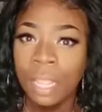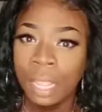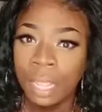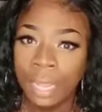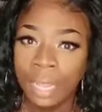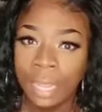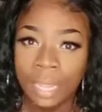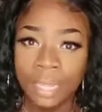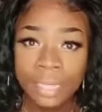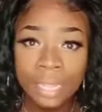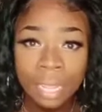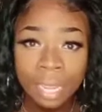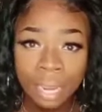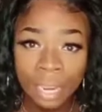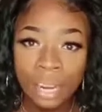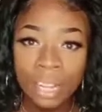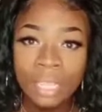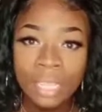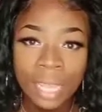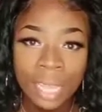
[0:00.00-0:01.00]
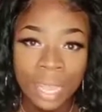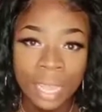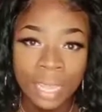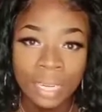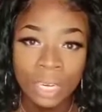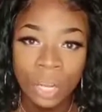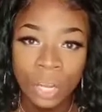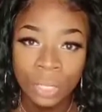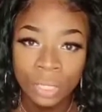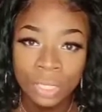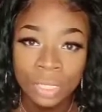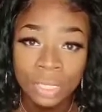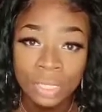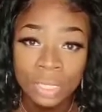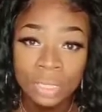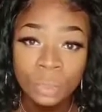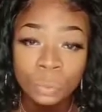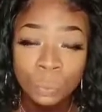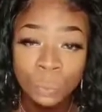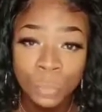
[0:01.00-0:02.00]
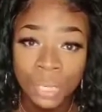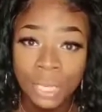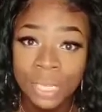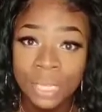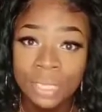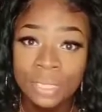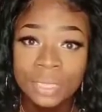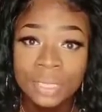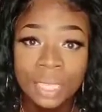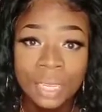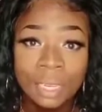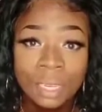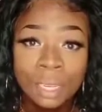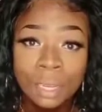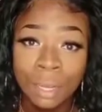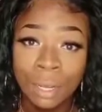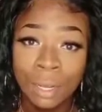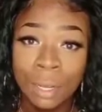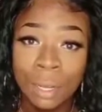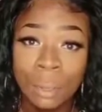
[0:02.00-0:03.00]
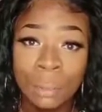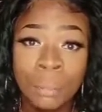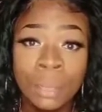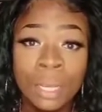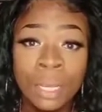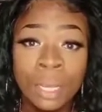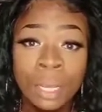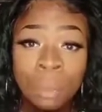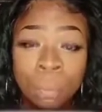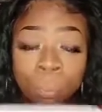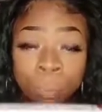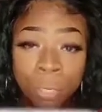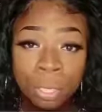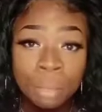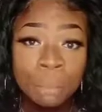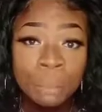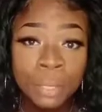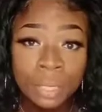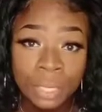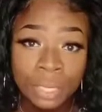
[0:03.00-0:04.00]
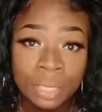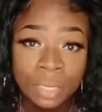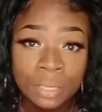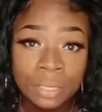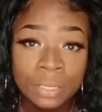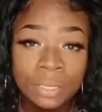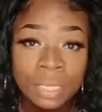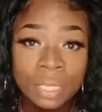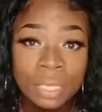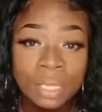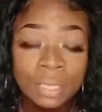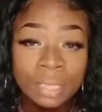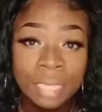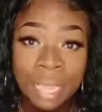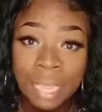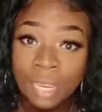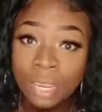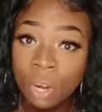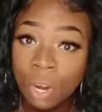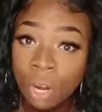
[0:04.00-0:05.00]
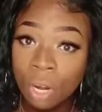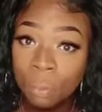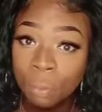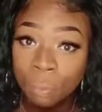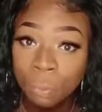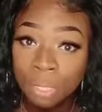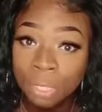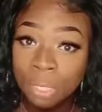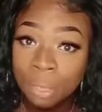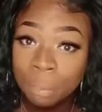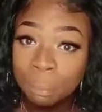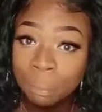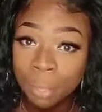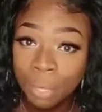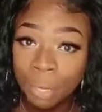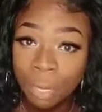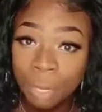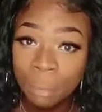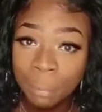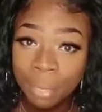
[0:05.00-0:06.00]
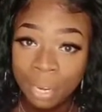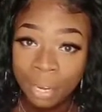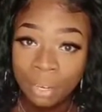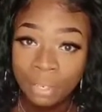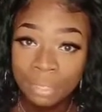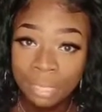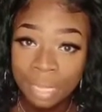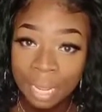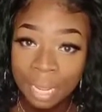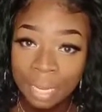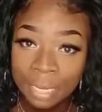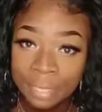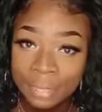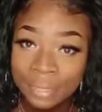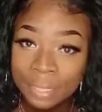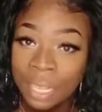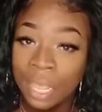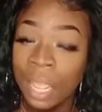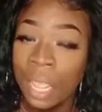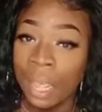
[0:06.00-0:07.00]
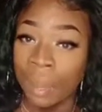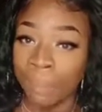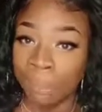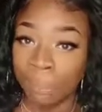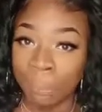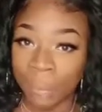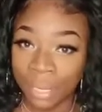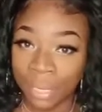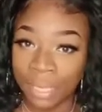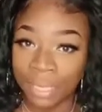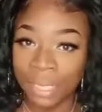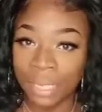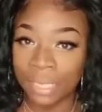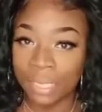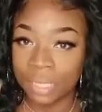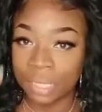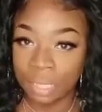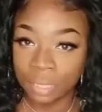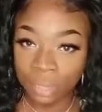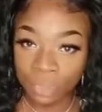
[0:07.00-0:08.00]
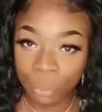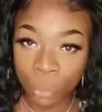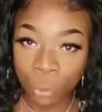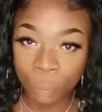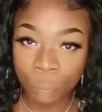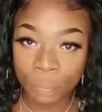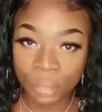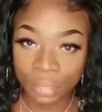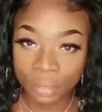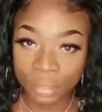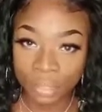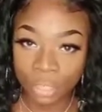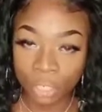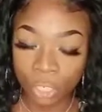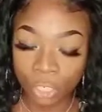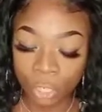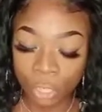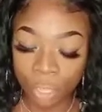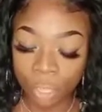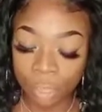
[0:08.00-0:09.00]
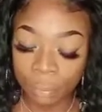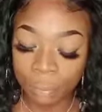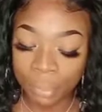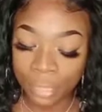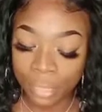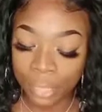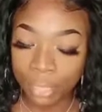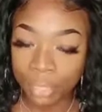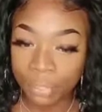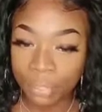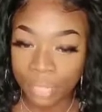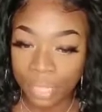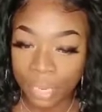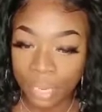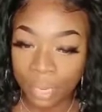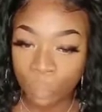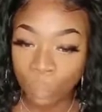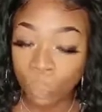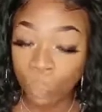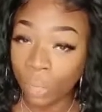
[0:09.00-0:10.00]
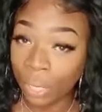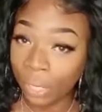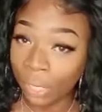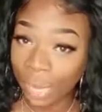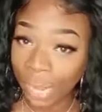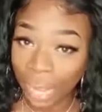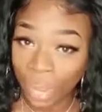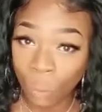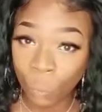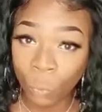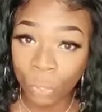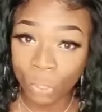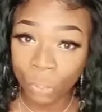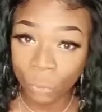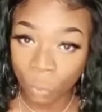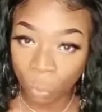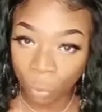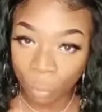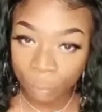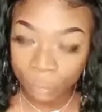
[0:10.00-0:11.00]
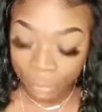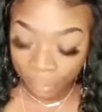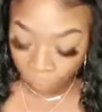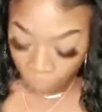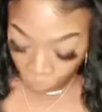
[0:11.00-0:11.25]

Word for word: And the hairline on these wigs come pre-plucked. They are really bomb hairlines, but it's a little bit thicker up there than what I would normally